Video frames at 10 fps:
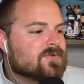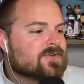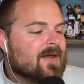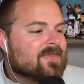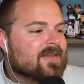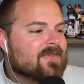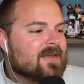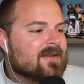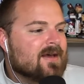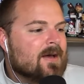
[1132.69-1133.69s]
So I think
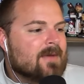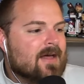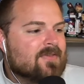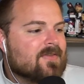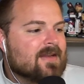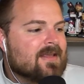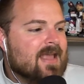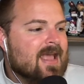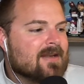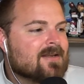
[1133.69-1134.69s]
that it
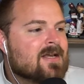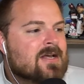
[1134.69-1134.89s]
can.